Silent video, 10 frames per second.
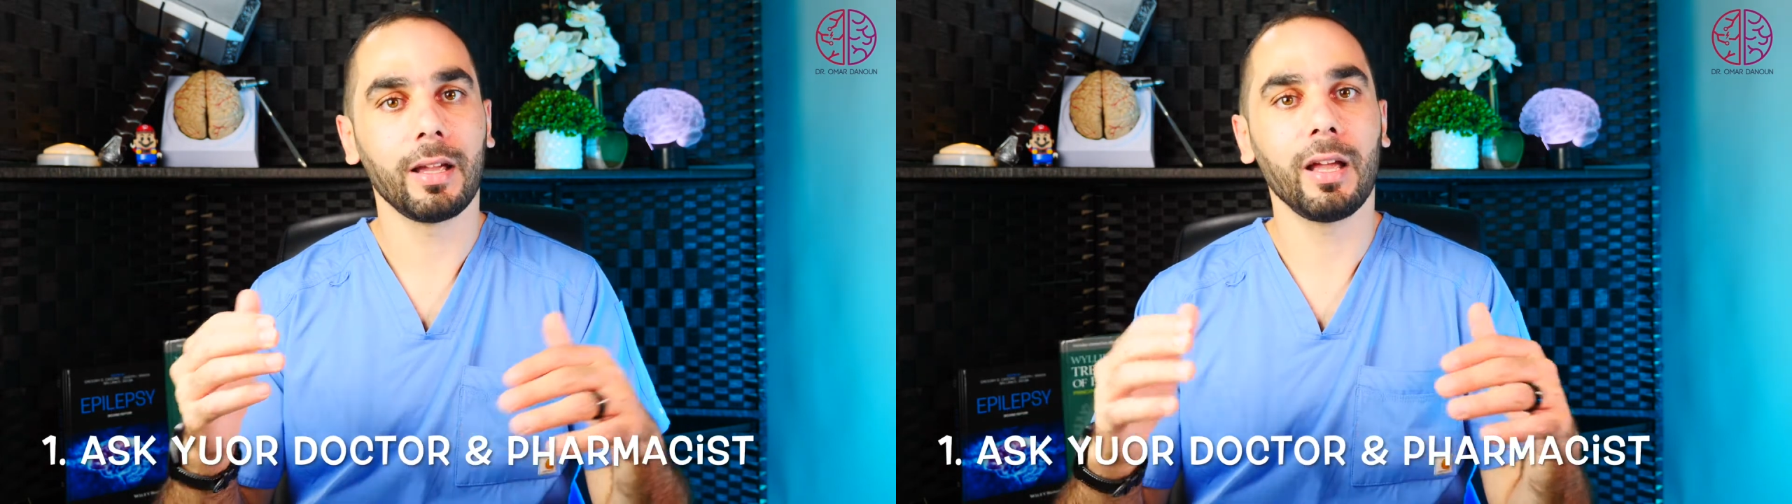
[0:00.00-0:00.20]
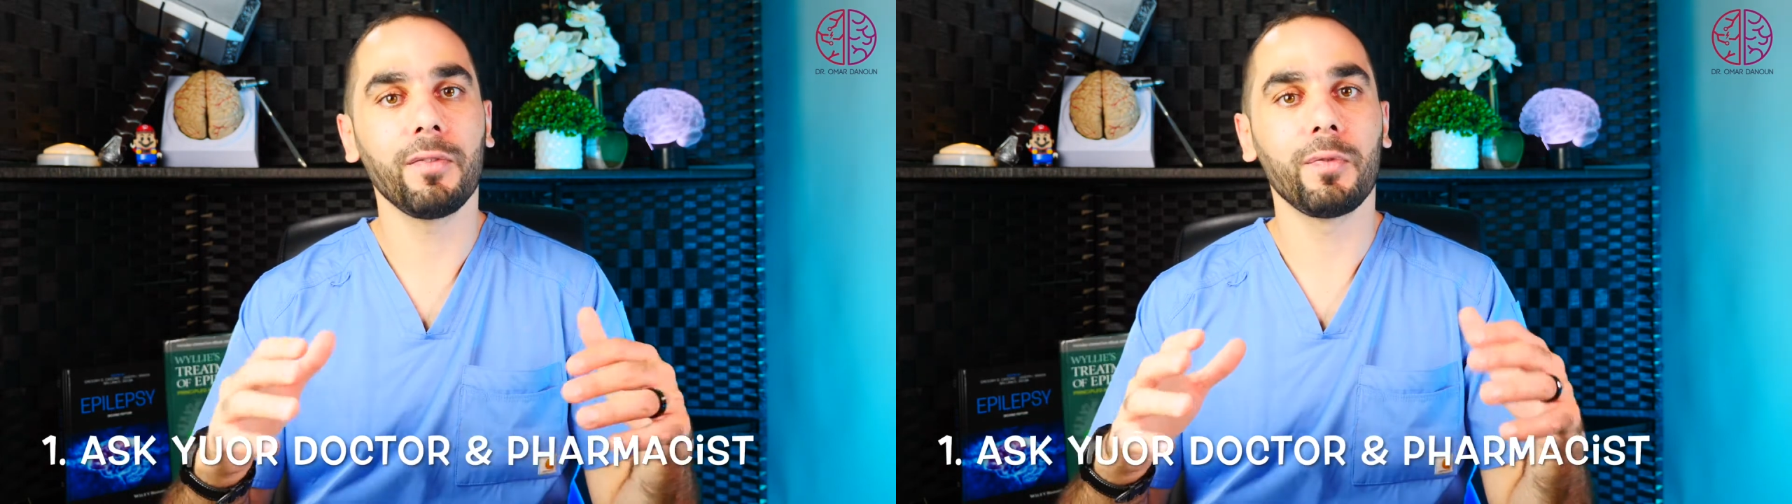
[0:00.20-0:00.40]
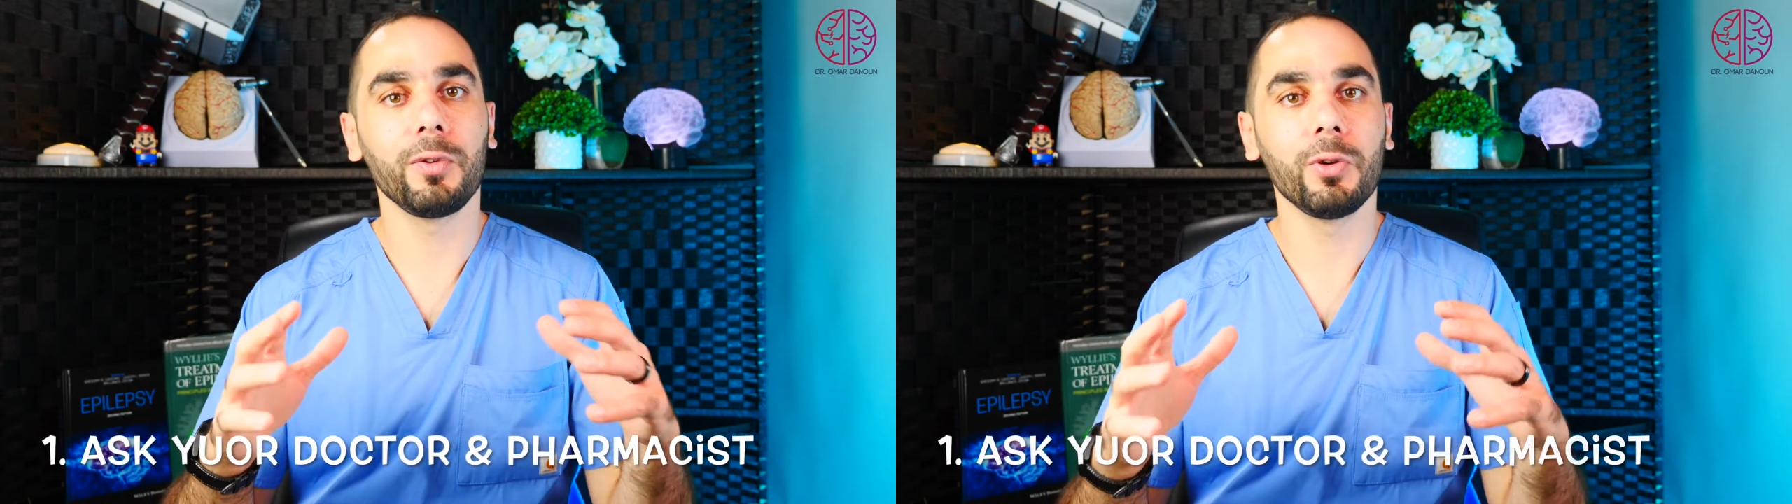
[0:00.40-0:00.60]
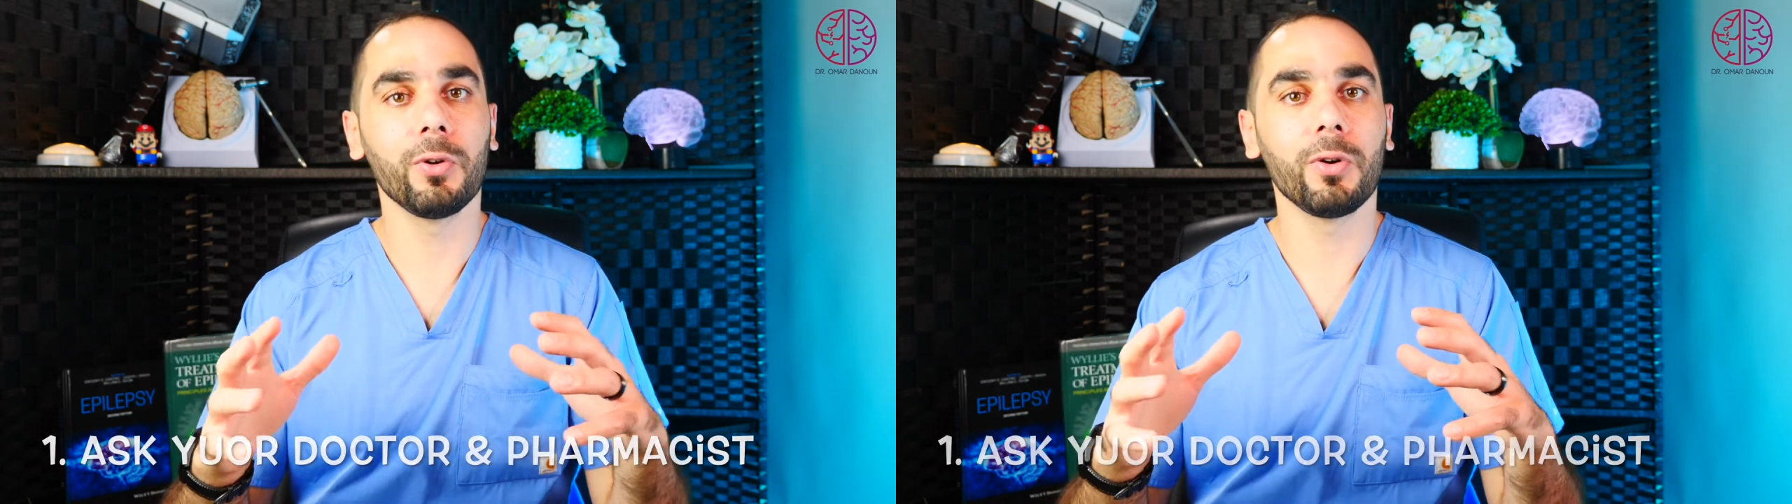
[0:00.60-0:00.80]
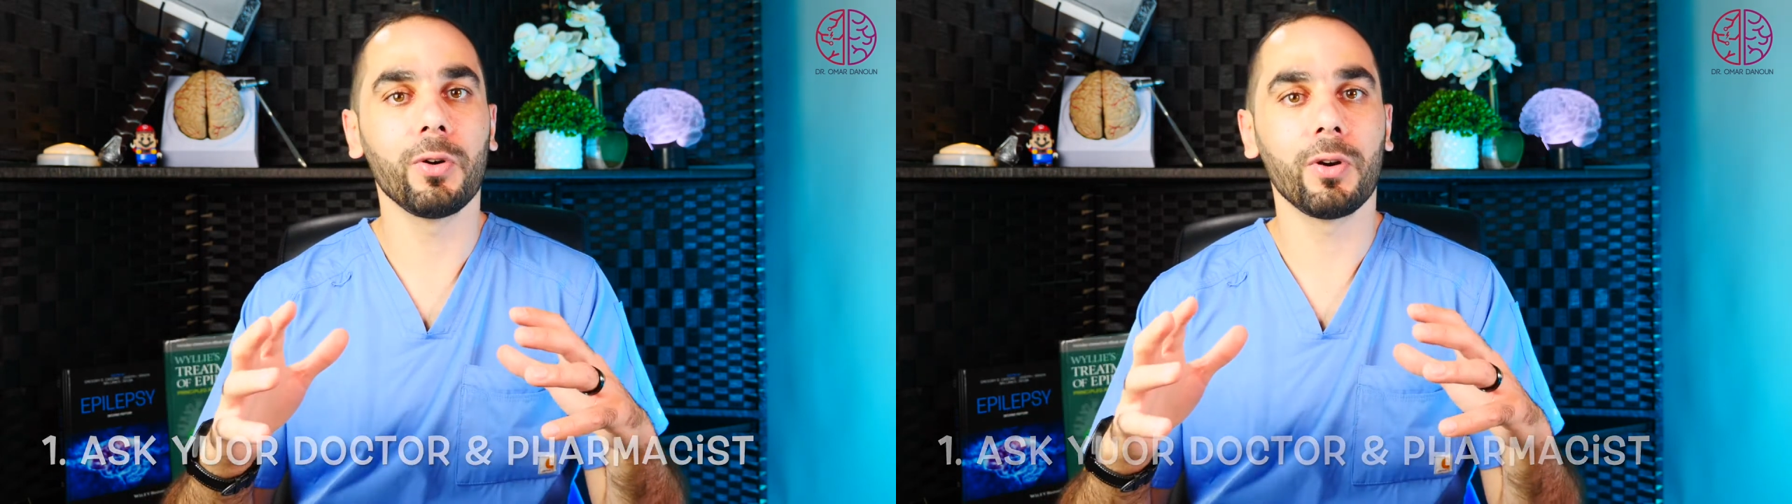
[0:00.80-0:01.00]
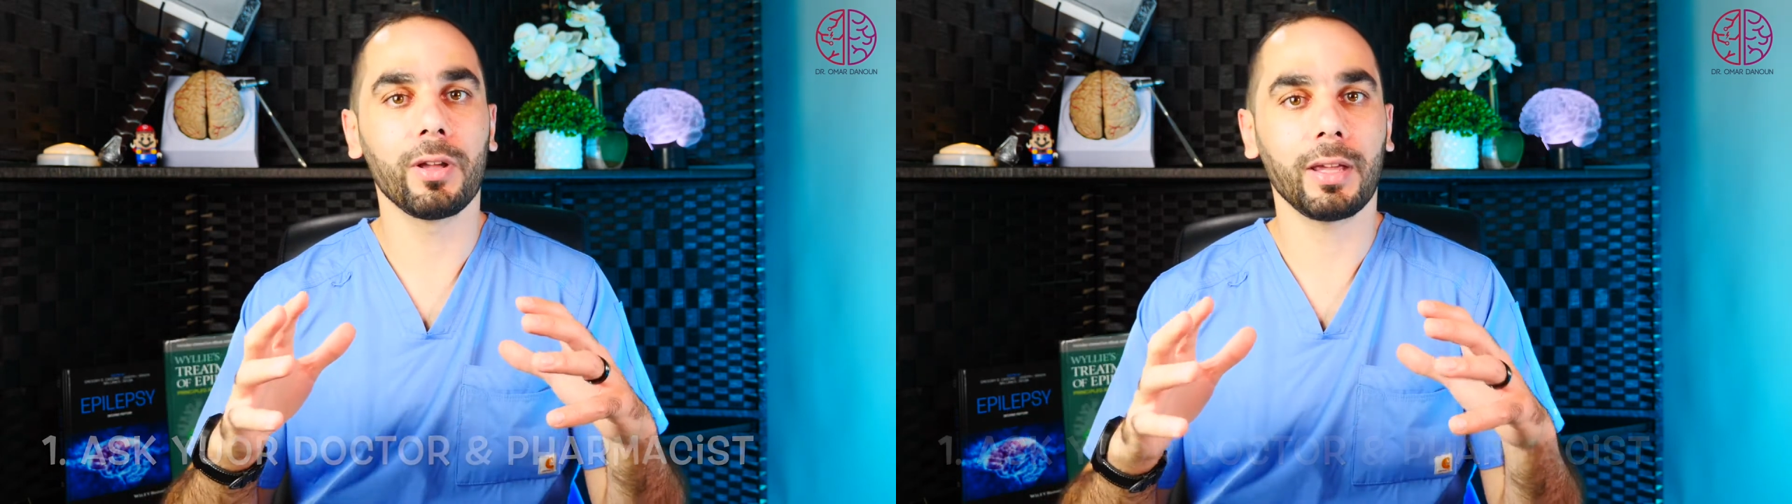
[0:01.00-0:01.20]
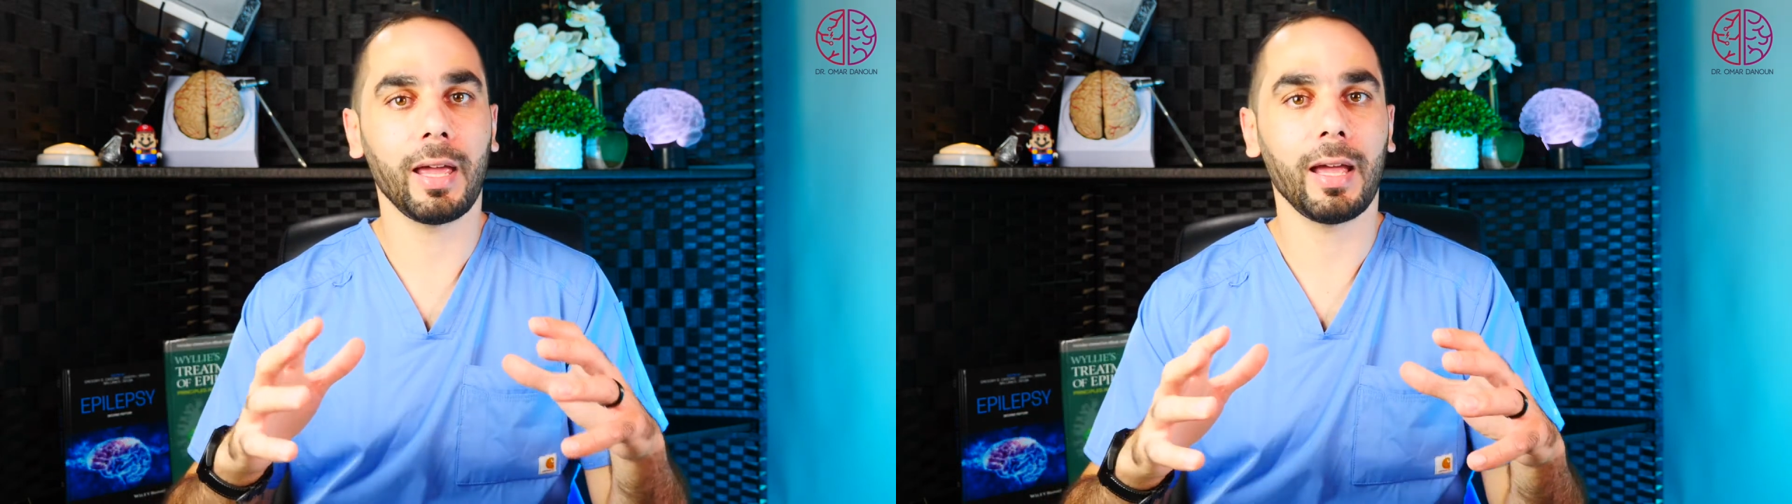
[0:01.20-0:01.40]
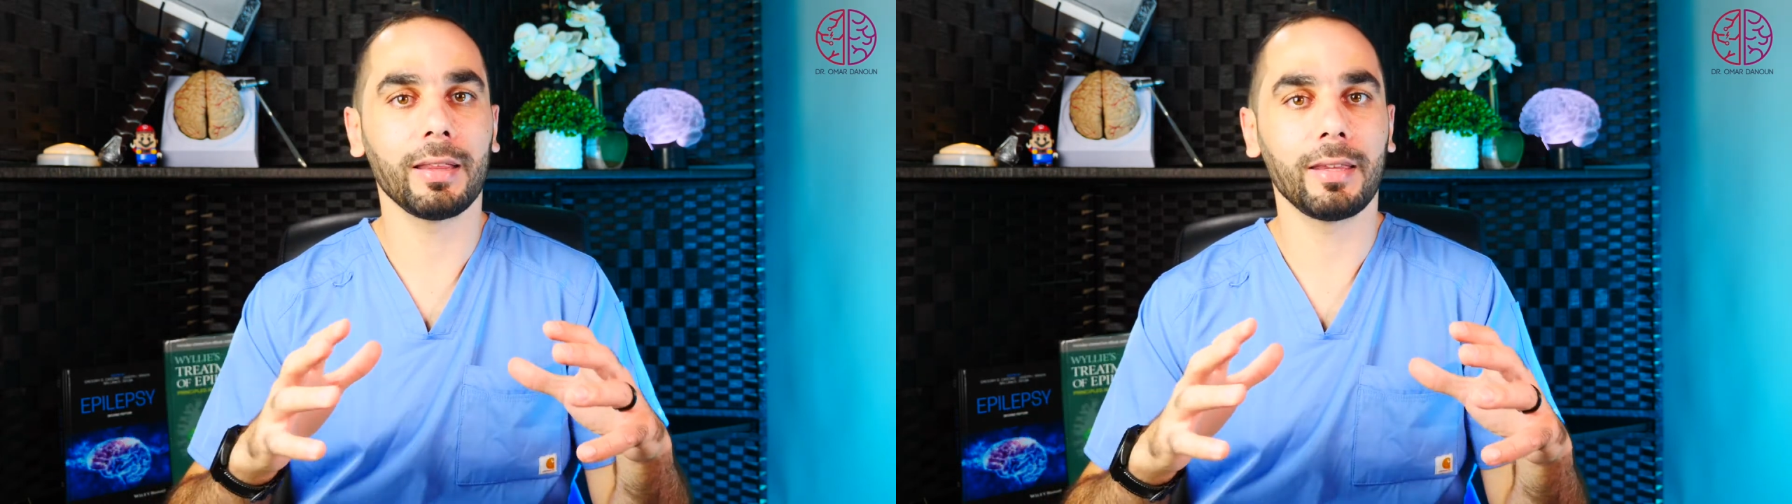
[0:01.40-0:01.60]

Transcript: if you can